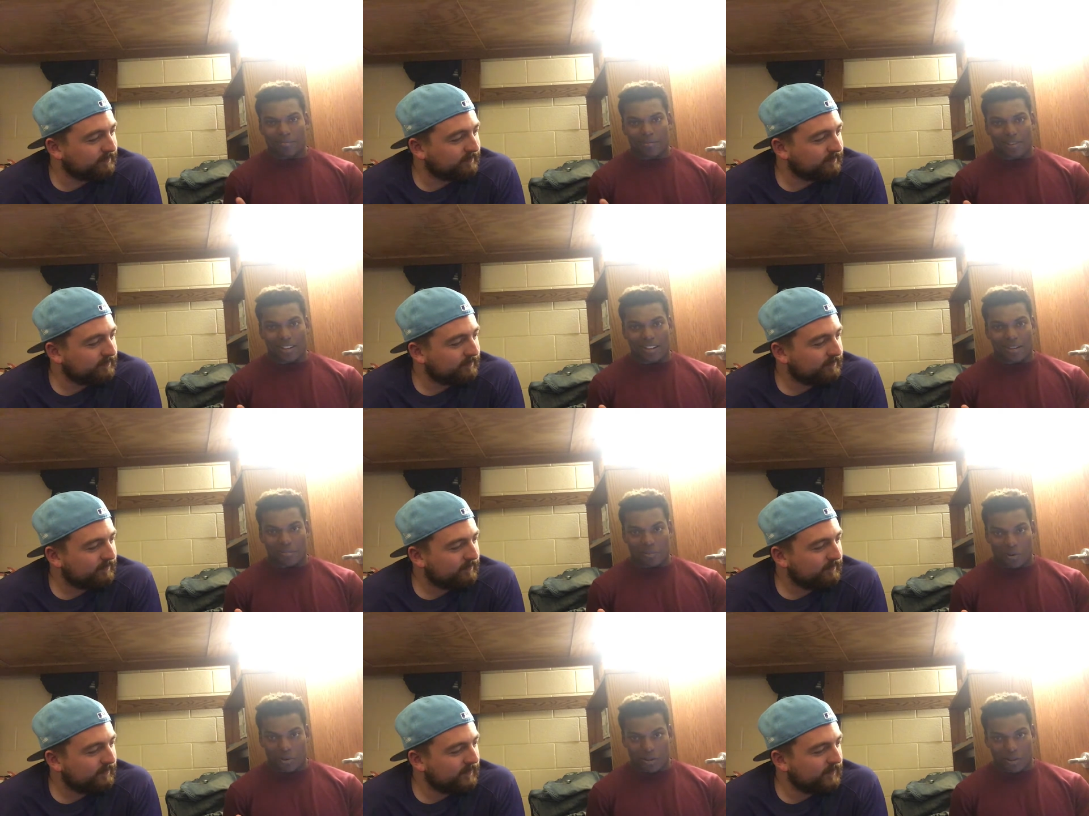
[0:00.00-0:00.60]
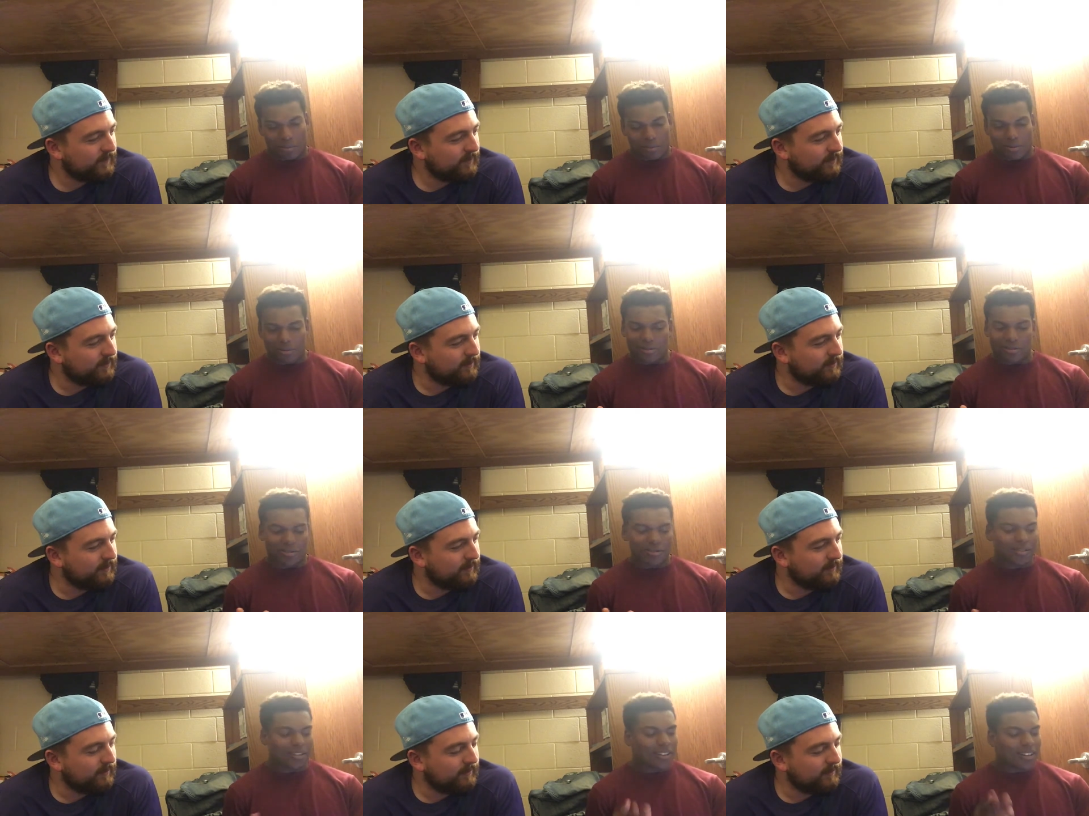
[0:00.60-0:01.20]
Speaker 1: not a morning
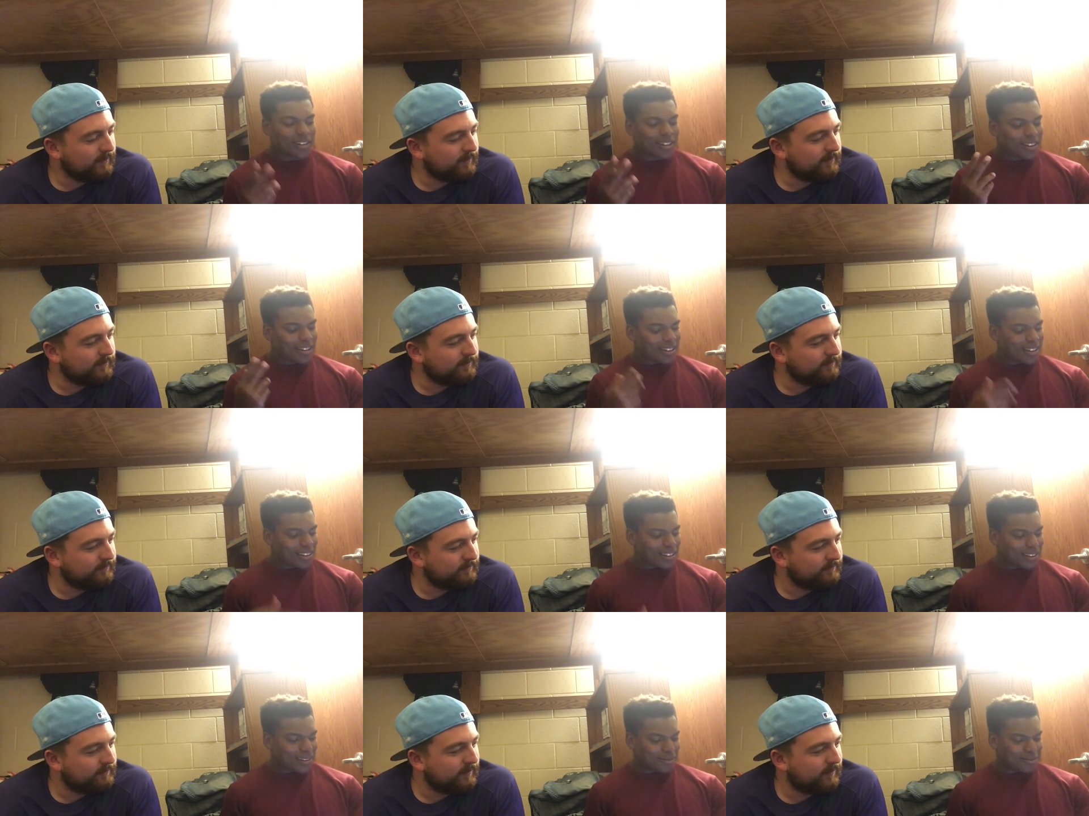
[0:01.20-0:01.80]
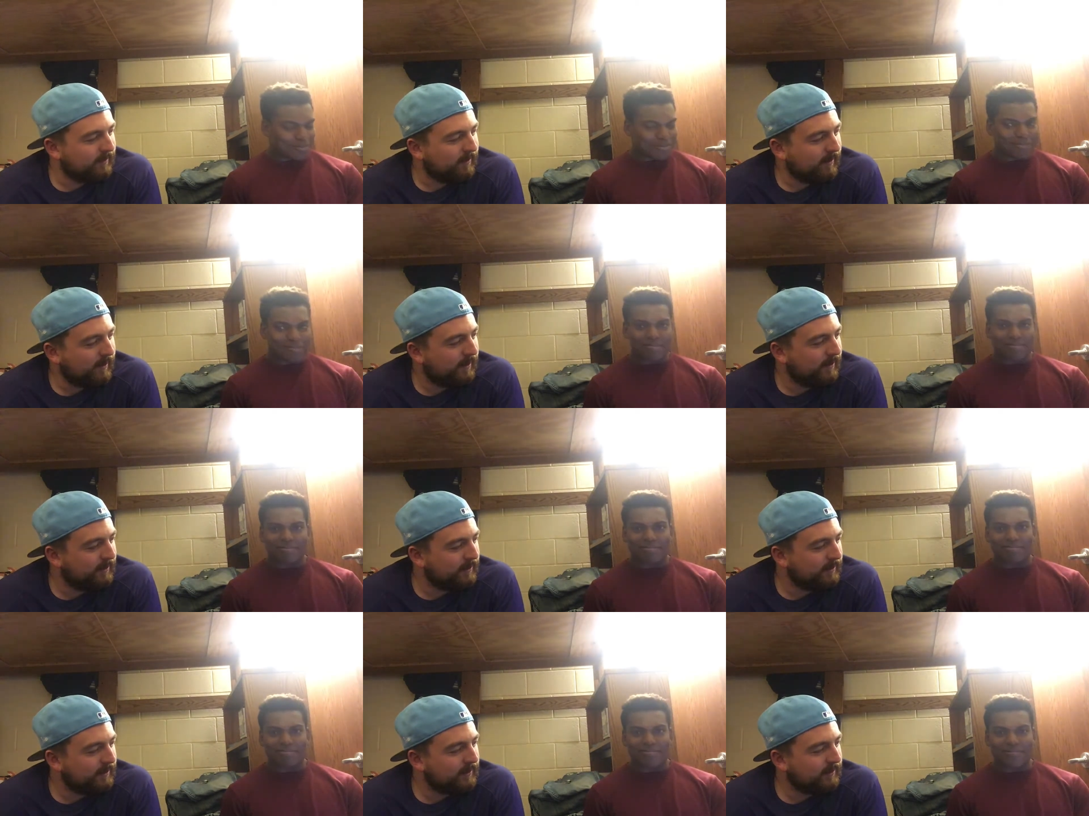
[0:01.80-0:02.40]
person. Um,
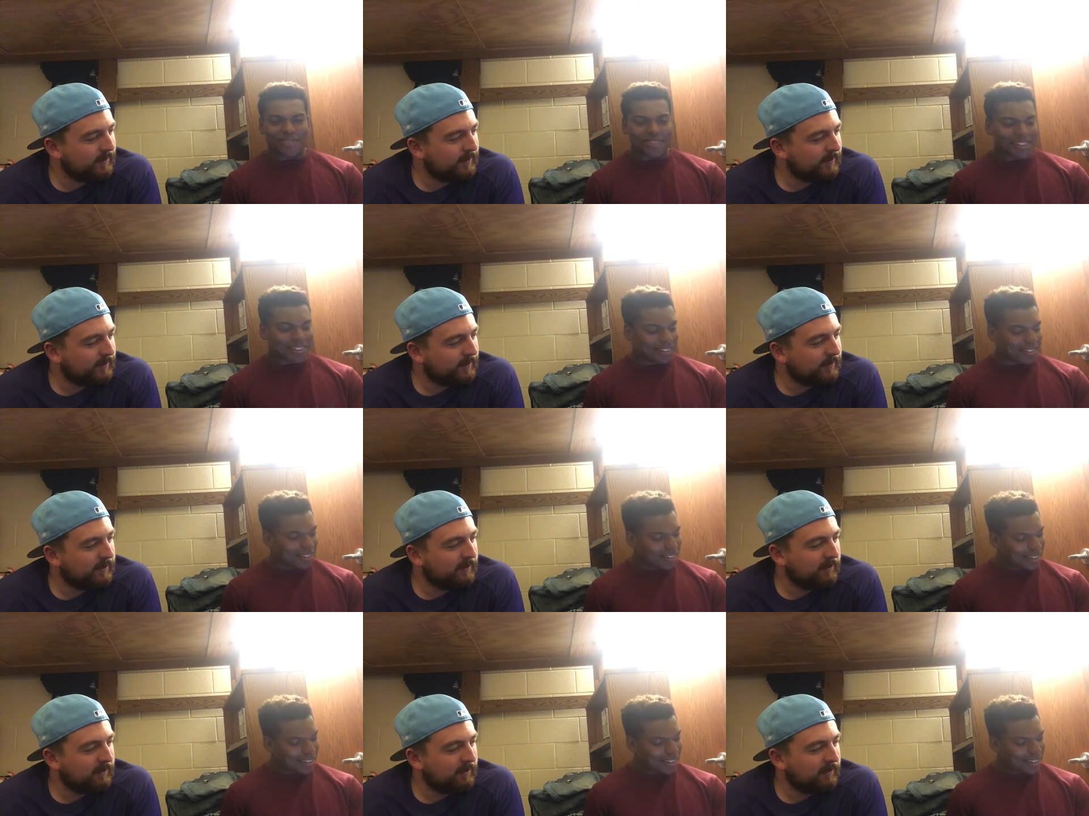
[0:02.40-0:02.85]
so.